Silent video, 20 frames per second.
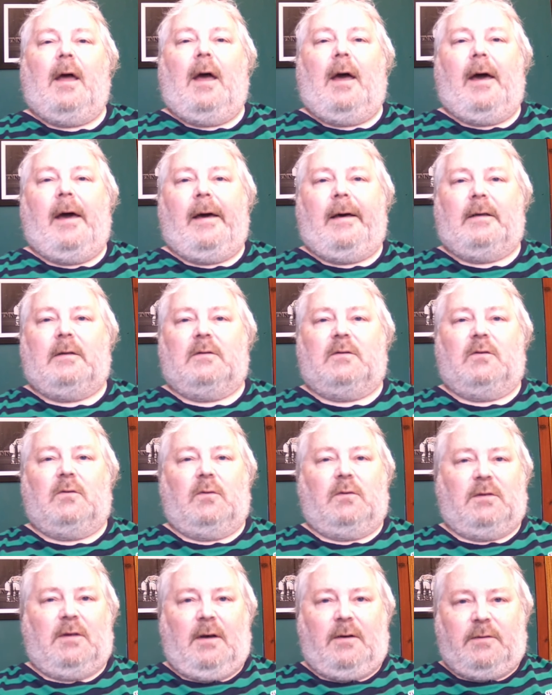and
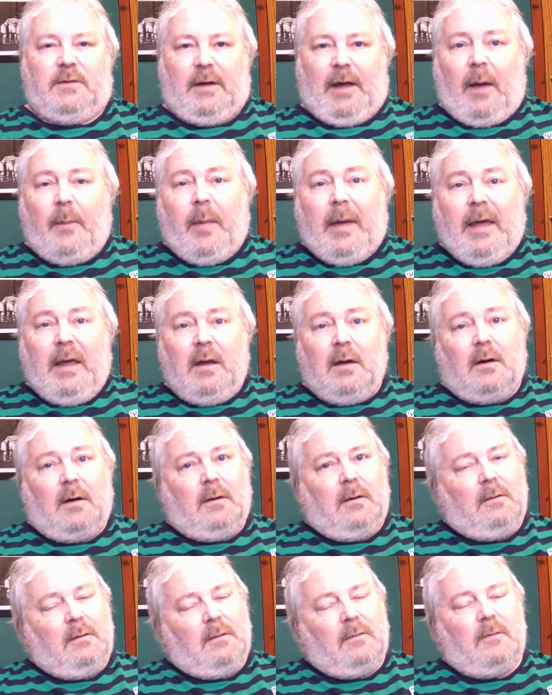so Celtic
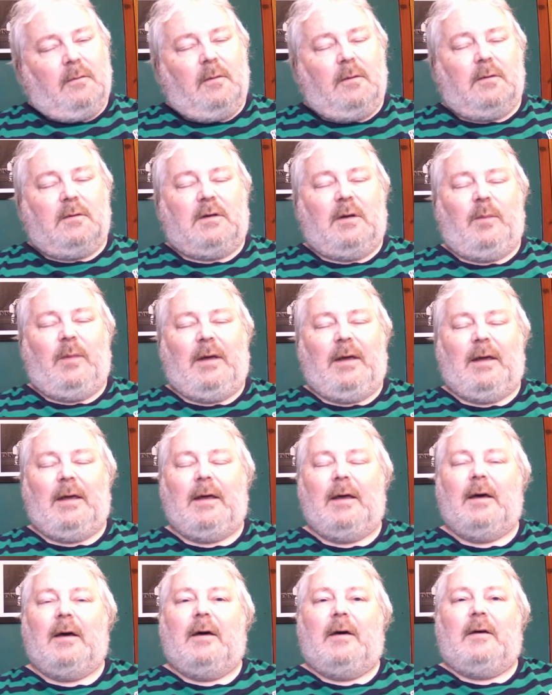appear to
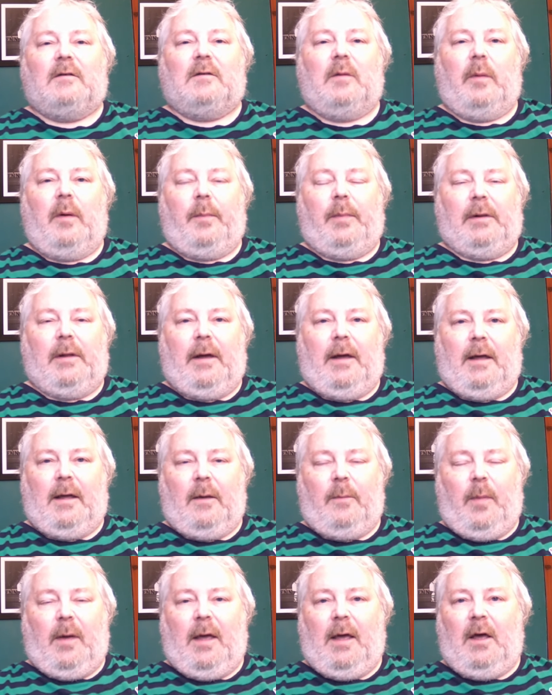me to be
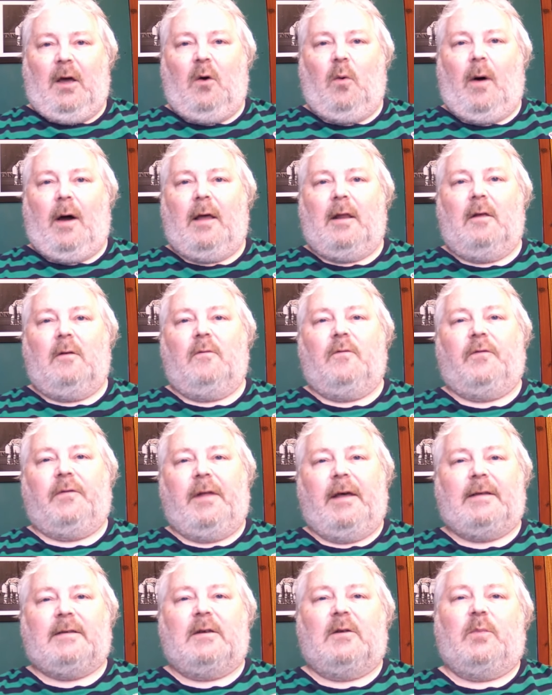paying quite an
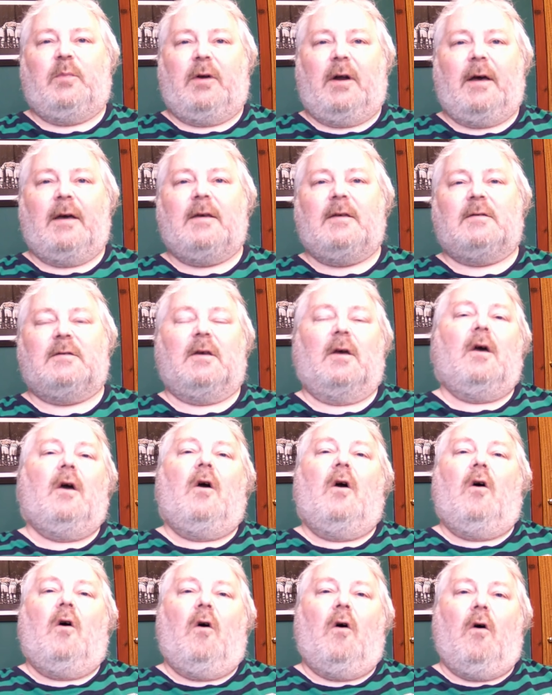inflated price
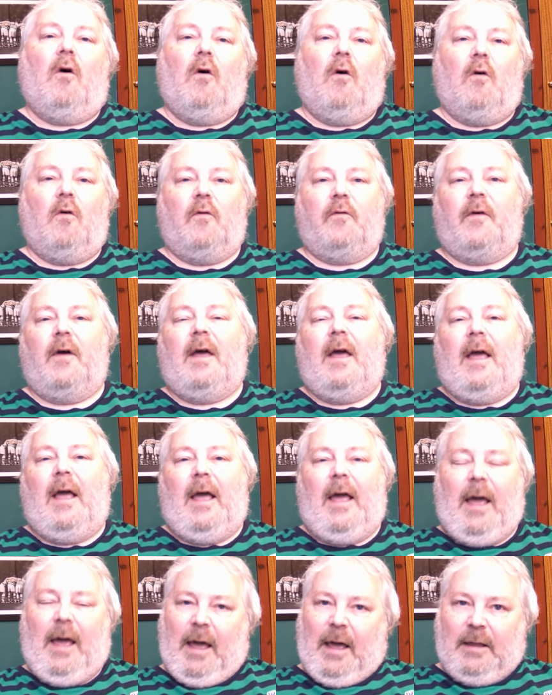of
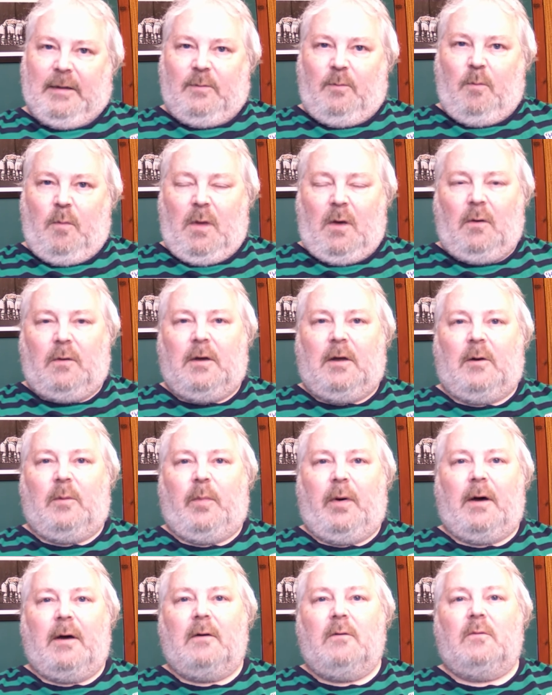£8 million,
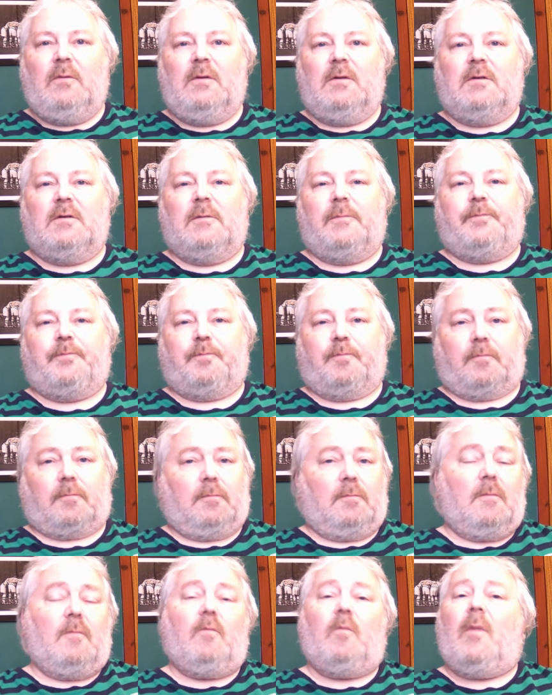
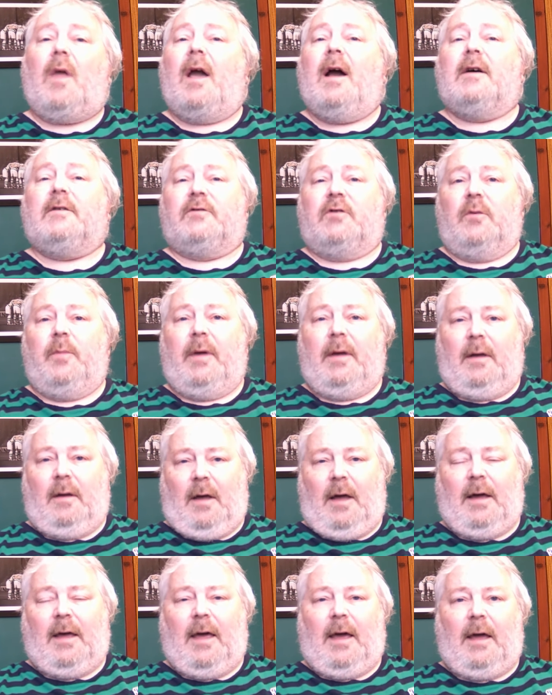assuming
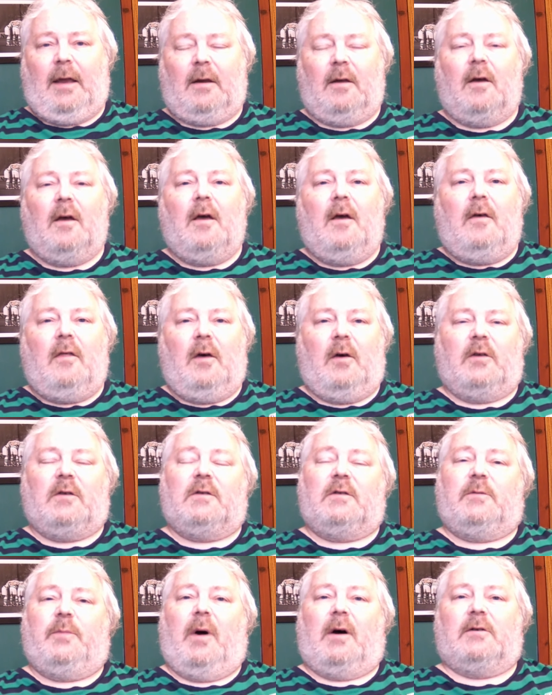again that
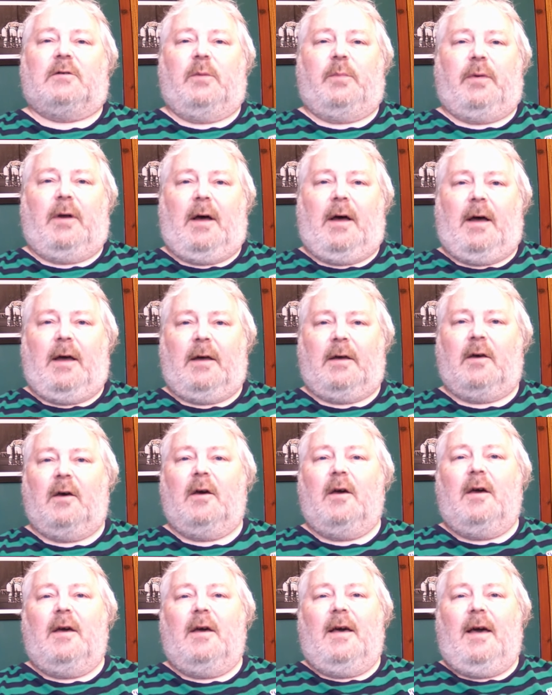Sparta Prague
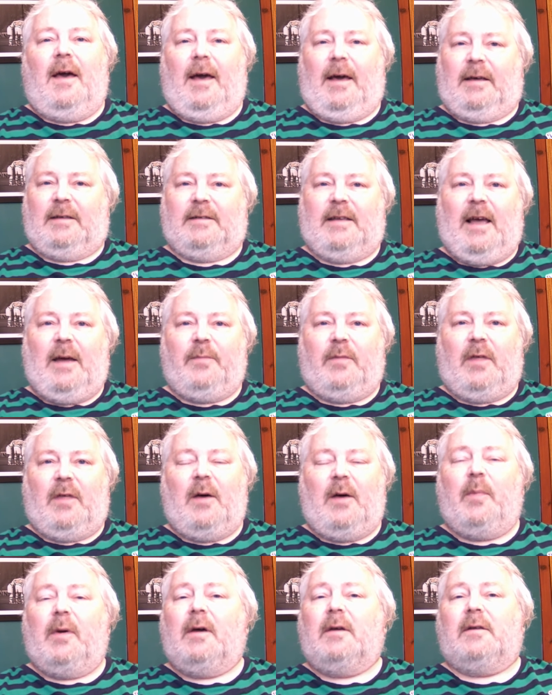accept
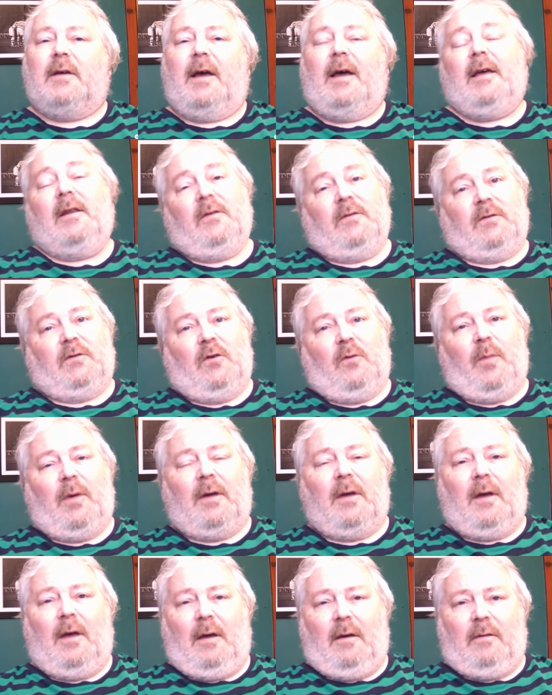that bid and
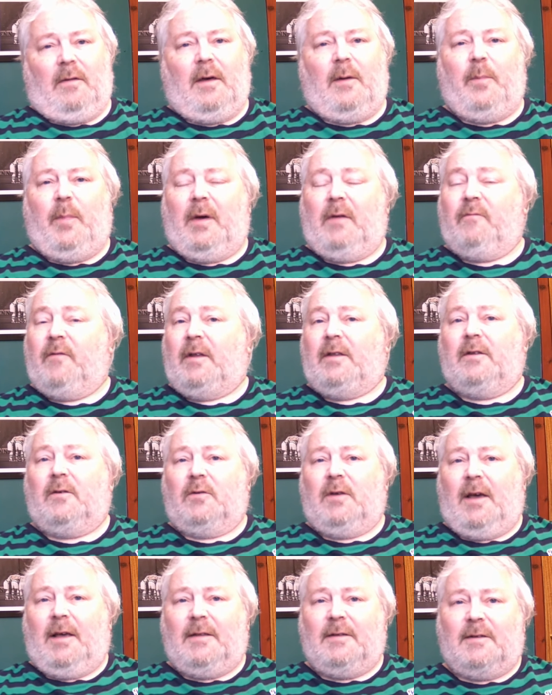assuming that Vindahl
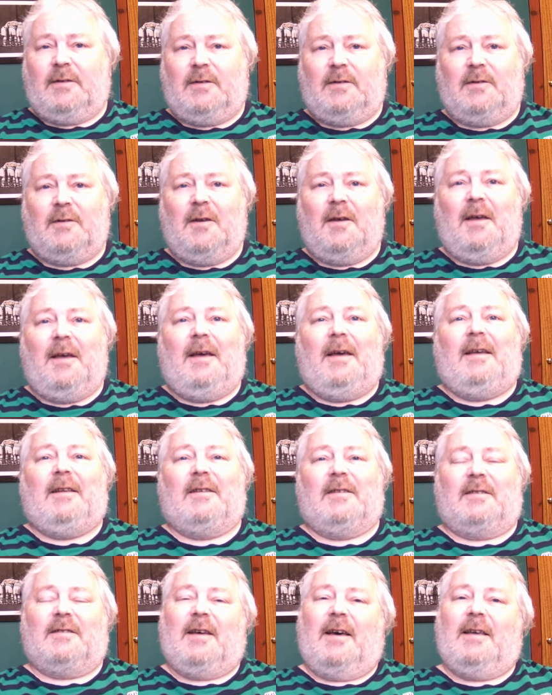Jensen
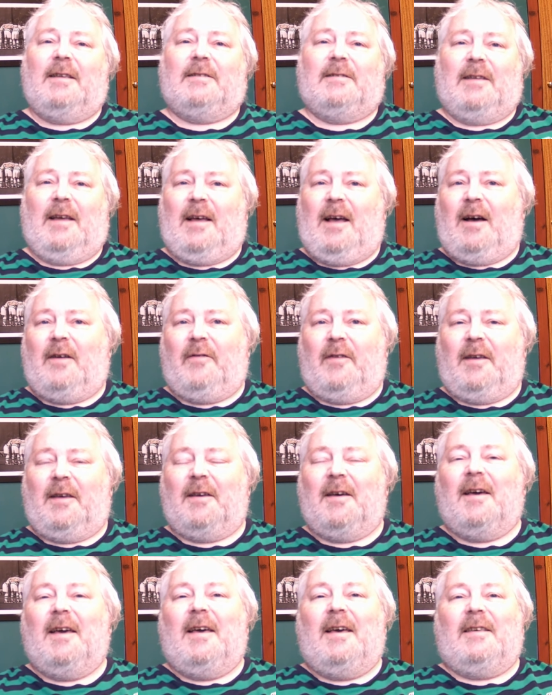decides,
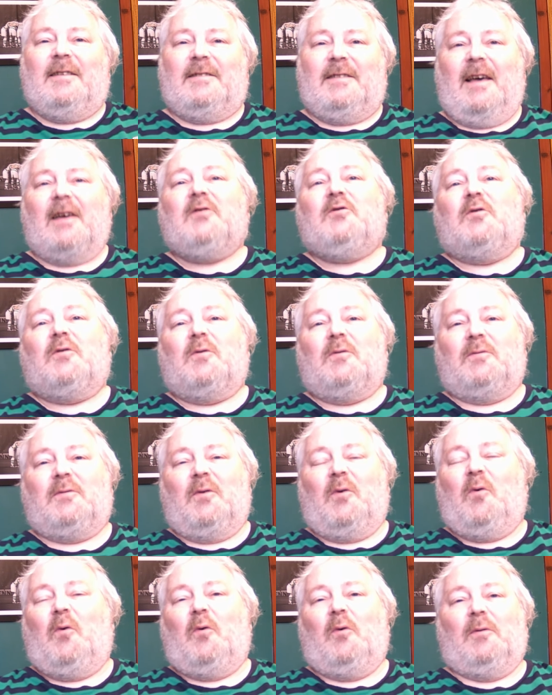having settled
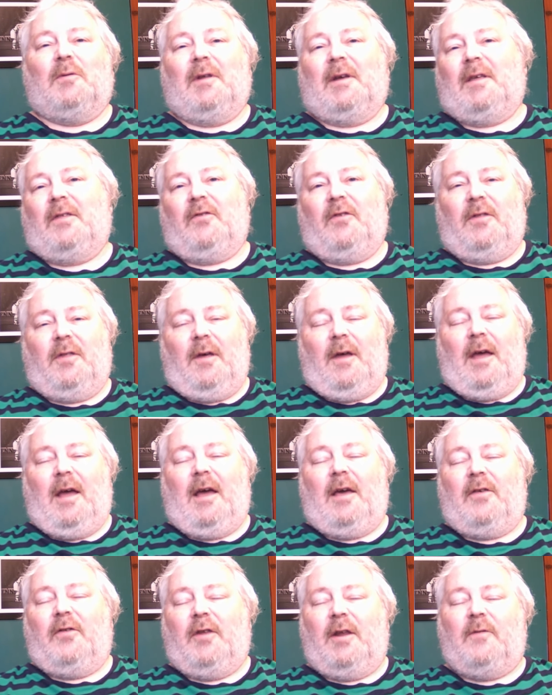only
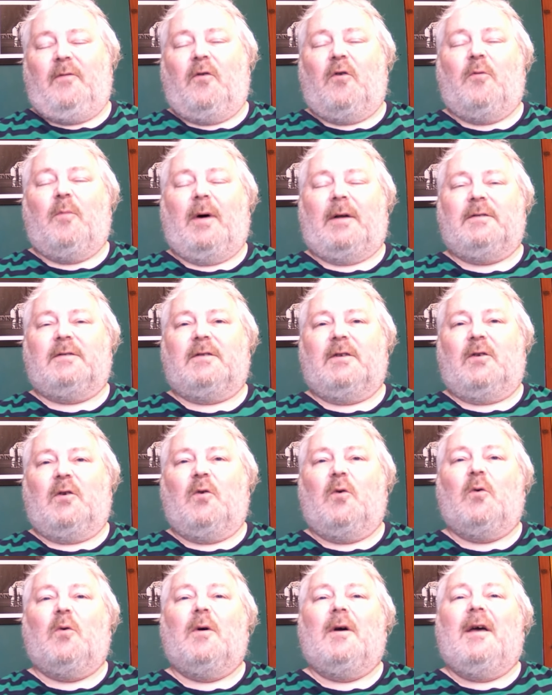3-4 months
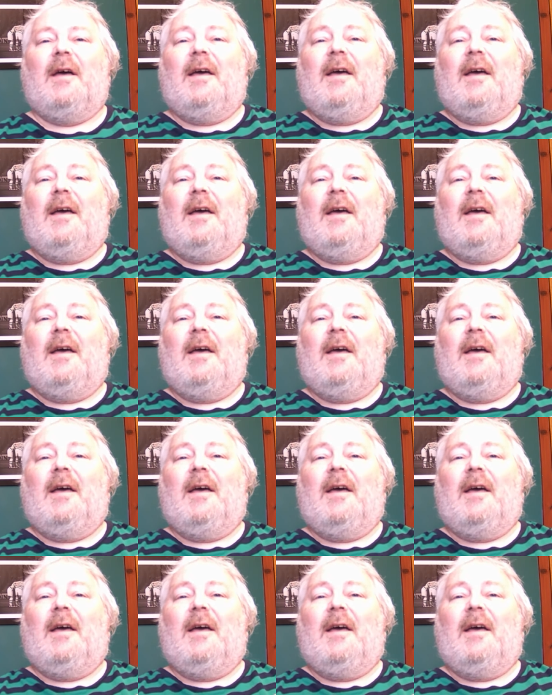ago